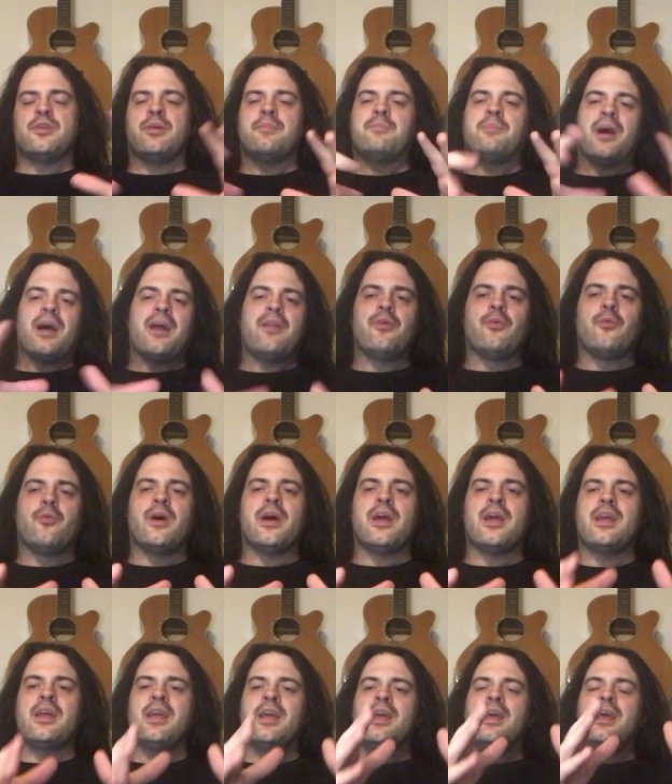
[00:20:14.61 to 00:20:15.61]
And by the
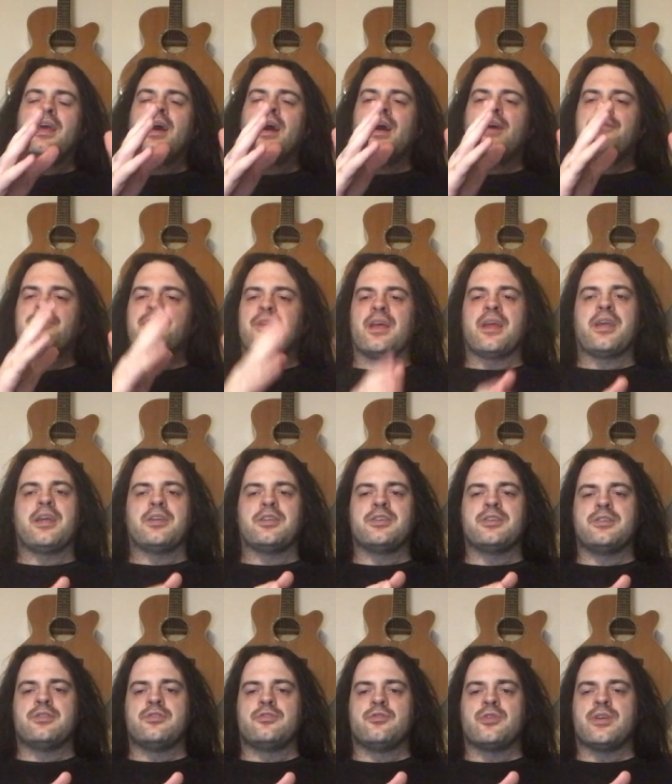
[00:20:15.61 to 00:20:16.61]
way, I feel like I
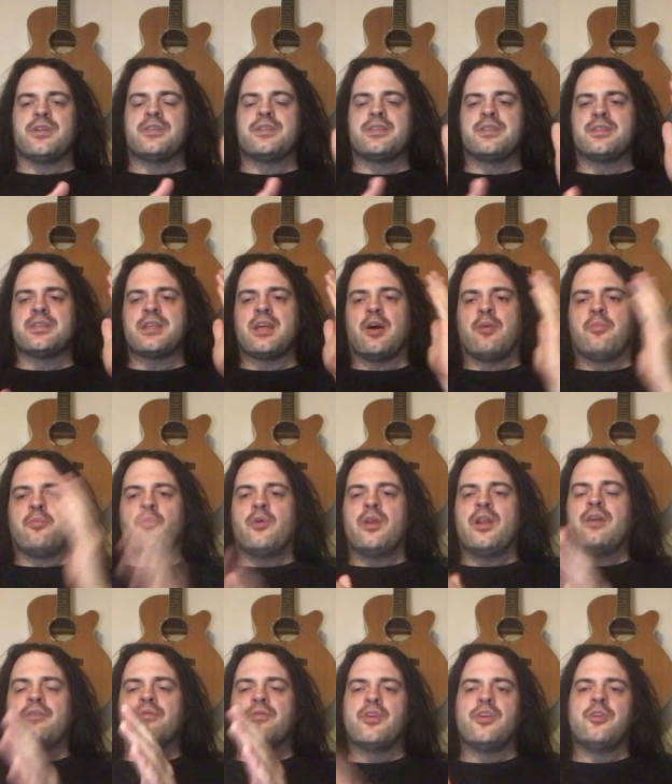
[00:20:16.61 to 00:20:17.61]
should address this now.
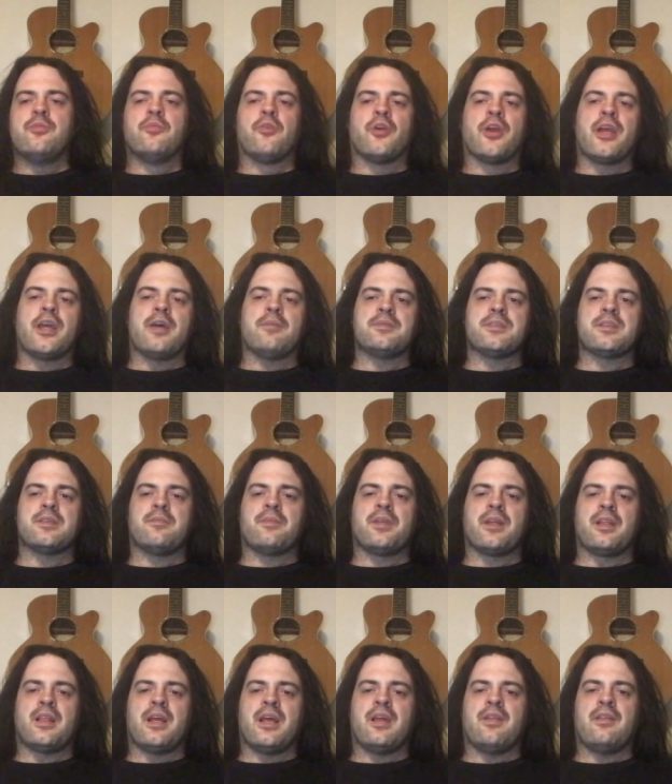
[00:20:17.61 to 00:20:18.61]
Whenever you bring up
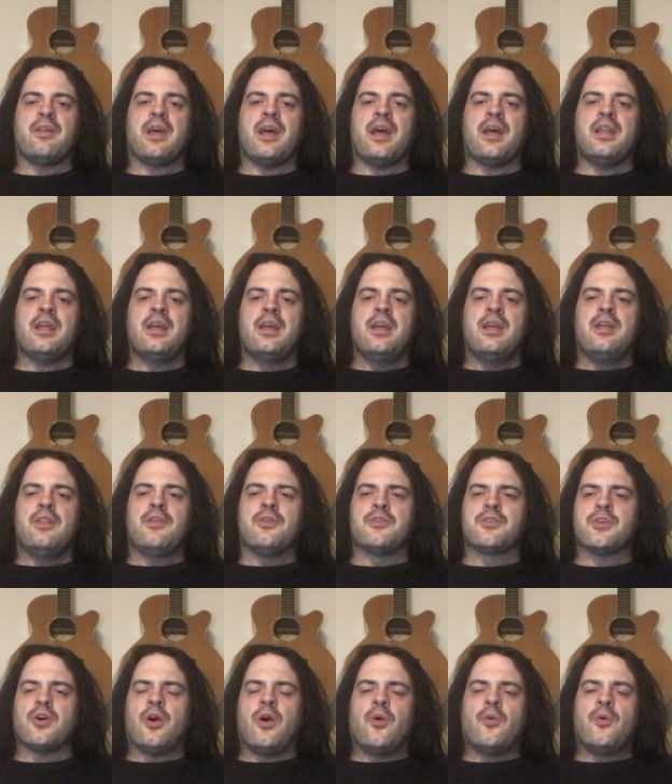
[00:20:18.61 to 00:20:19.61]
something like that,
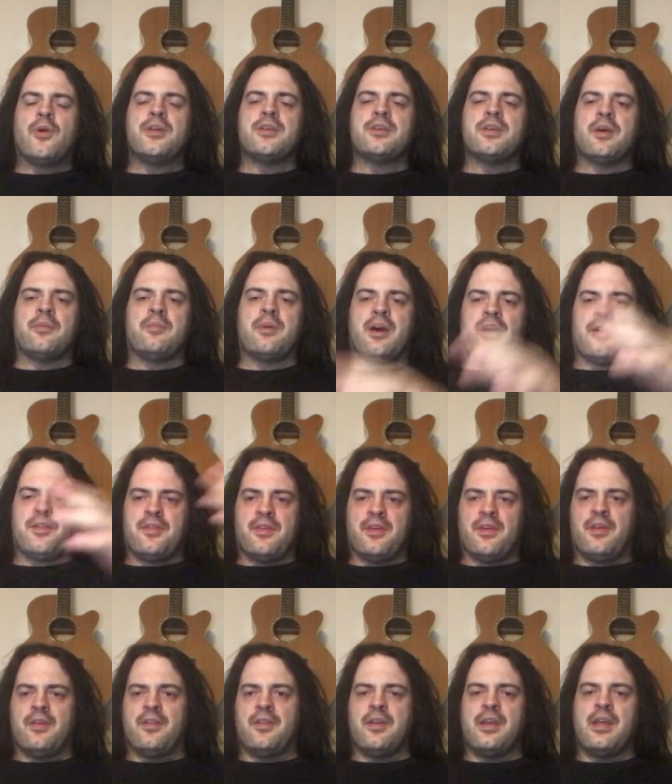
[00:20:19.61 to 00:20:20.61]
there's always about
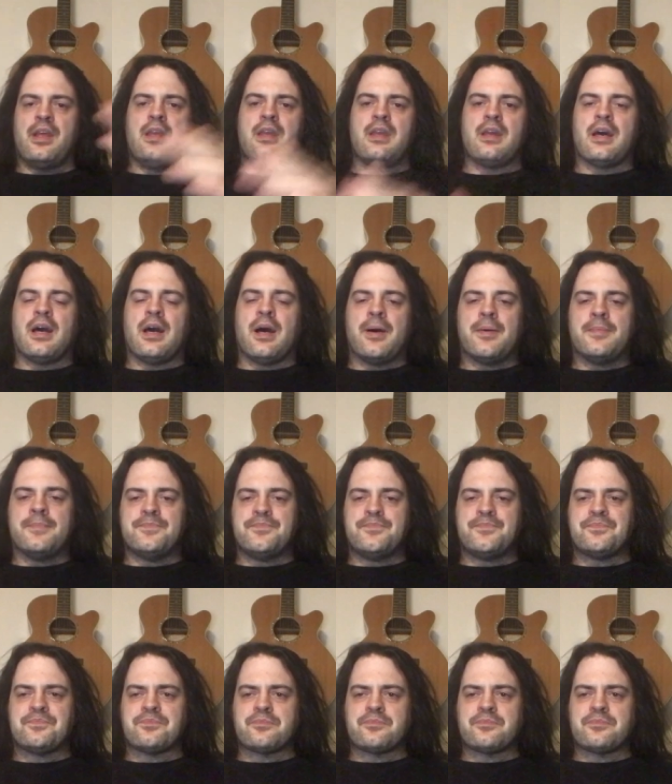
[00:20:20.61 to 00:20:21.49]
the the um,